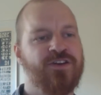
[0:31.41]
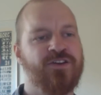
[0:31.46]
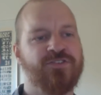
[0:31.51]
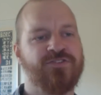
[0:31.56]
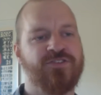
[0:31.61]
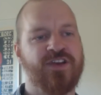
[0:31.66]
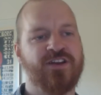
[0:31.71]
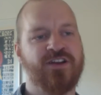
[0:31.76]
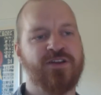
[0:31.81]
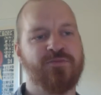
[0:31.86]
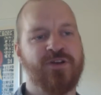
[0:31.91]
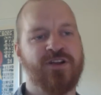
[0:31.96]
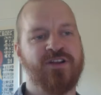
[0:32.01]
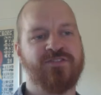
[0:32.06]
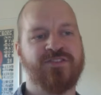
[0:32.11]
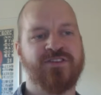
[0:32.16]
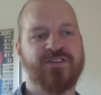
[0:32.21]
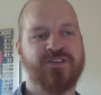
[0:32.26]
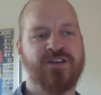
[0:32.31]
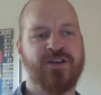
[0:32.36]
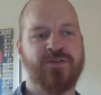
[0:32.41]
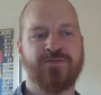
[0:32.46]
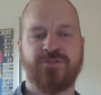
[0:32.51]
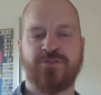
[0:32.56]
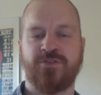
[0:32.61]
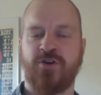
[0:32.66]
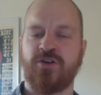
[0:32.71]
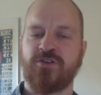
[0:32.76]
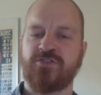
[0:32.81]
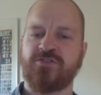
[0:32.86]
Her second ability
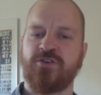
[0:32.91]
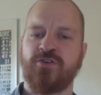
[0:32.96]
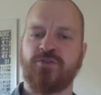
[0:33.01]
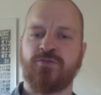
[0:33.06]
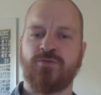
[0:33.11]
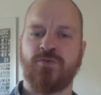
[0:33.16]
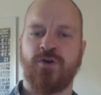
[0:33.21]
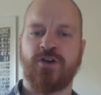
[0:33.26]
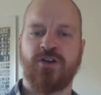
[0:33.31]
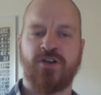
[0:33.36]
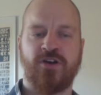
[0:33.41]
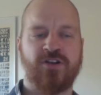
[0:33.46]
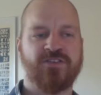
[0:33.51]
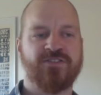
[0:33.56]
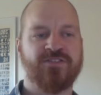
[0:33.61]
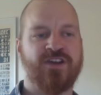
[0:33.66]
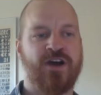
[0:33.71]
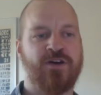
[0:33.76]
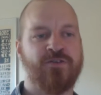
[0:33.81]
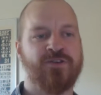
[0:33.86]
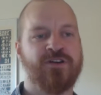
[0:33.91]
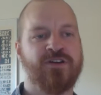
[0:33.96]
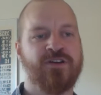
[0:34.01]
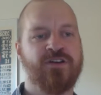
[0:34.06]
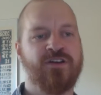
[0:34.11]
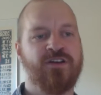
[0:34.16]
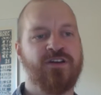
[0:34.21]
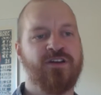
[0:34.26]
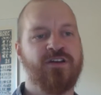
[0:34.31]
gives you also 1 loyalty counter.